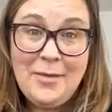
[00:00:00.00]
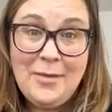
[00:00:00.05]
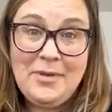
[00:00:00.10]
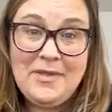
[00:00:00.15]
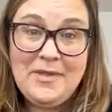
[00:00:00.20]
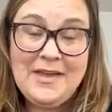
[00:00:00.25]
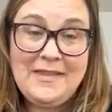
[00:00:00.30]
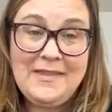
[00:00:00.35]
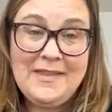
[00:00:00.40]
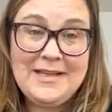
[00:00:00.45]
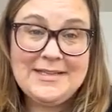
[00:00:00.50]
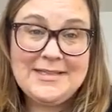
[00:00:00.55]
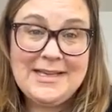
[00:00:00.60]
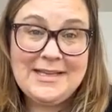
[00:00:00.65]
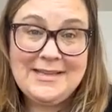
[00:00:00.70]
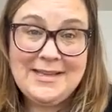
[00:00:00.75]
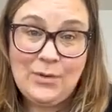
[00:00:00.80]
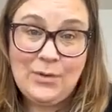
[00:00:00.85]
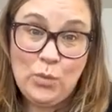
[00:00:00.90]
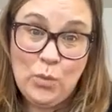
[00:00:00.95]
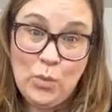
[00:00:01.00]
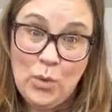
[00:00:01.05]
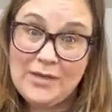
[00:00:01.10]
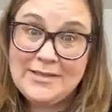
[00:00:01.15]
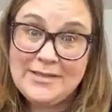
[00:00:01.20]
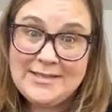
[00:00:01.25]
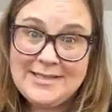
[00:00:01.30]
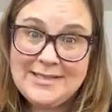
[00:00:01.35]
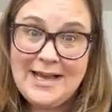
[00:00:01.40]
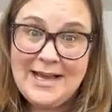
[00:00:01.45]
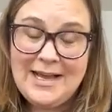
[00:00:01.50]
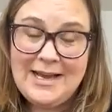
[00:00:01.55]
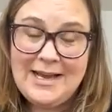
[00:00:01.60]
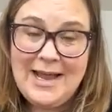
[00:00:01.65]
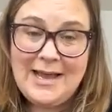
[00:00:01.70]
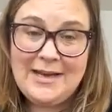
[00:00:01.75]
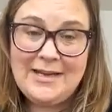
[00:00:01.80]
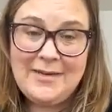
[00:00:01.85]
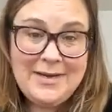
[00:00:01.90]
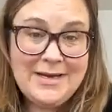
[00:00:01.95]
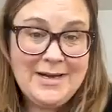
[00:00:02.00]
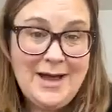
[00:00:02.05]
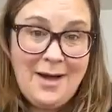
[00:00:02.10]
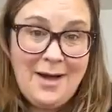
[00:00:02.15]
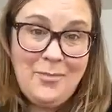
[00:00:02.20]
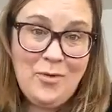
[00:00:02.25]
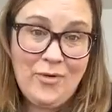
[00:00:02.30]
but then they said that one side had to be not